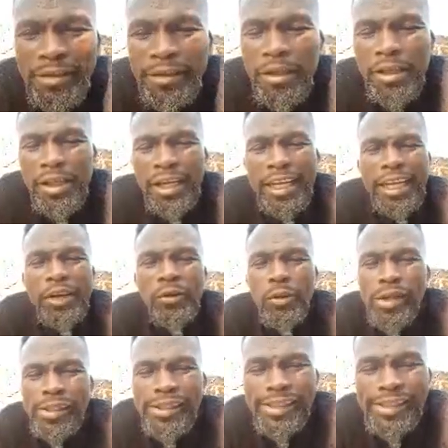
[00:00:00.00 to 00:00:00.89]

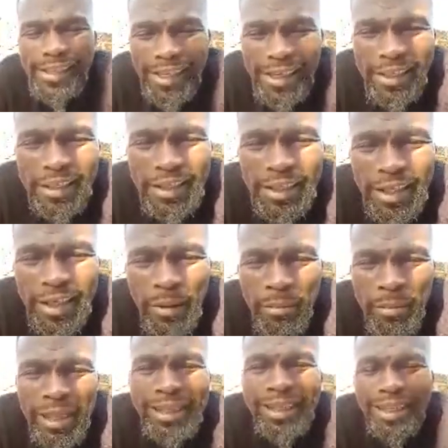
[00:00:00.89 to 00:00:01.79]
requesting the
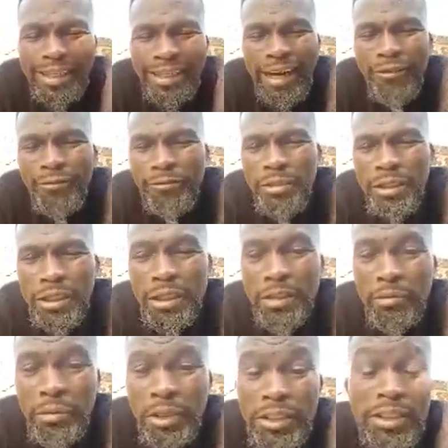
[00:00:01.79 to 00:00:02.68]
American government
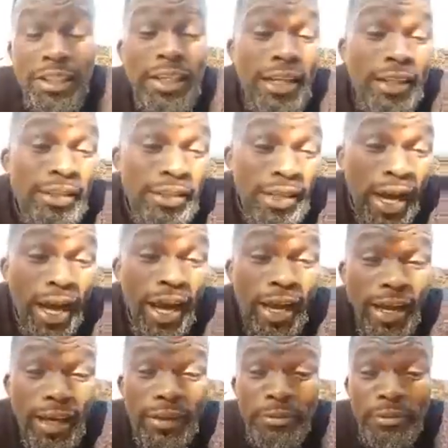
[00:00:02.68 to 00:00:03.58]
and the
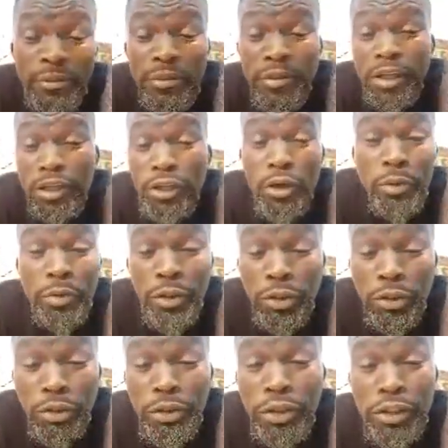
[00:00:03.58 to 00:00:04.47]
entire European
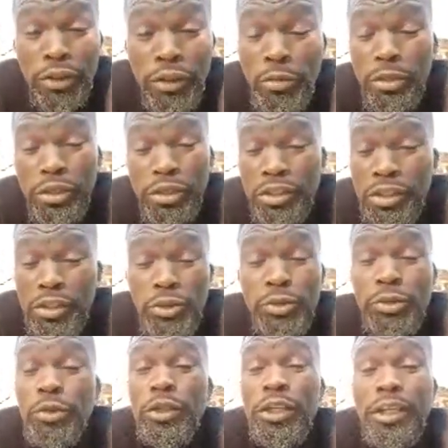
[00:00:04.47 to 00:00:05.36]
Union community to
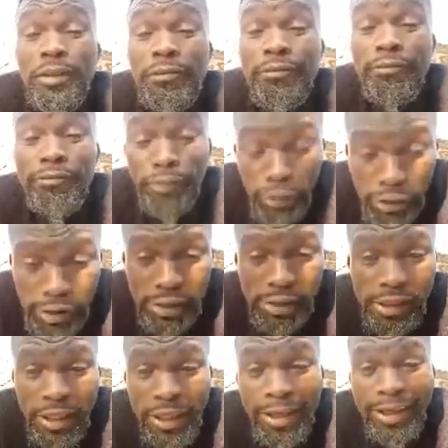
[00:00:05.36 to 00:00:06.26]
enforce
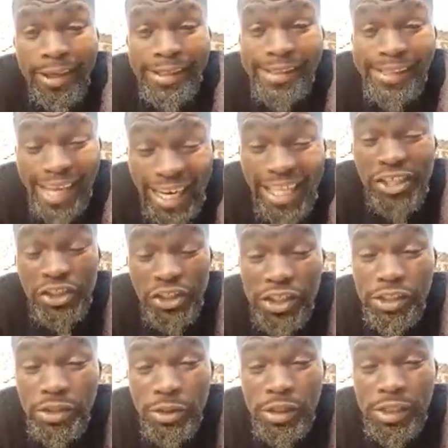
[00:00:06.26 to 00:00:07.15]

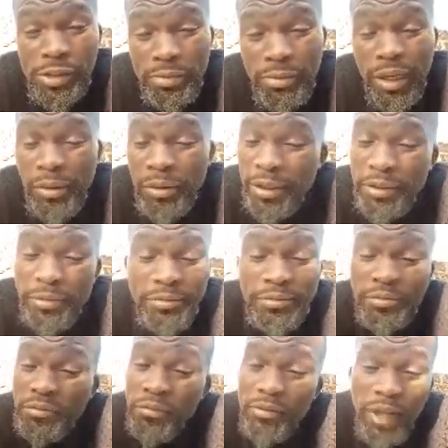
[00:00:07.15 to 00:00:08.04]
sanctions on Zimbabwe.
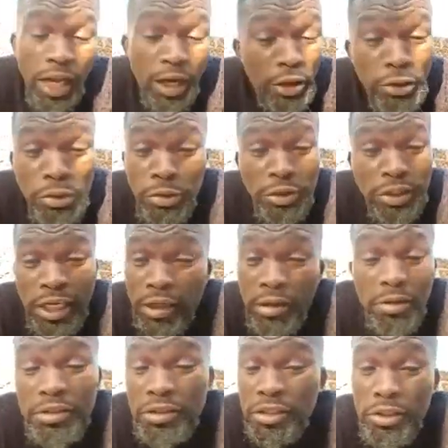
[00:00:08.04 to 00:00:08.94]
Luta
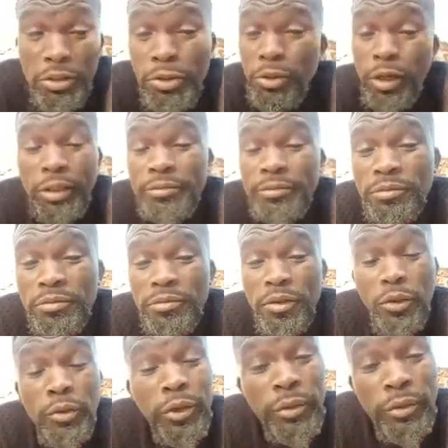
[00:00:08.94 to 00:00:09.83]
continua.
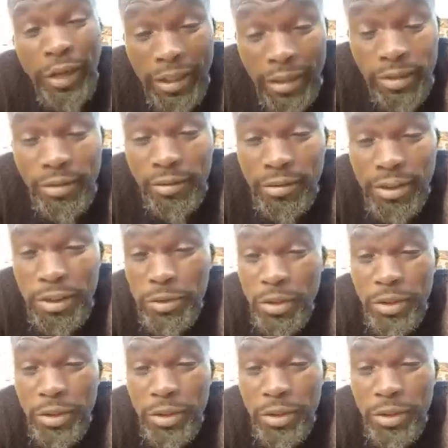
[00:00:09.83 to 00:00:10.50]
We went through this with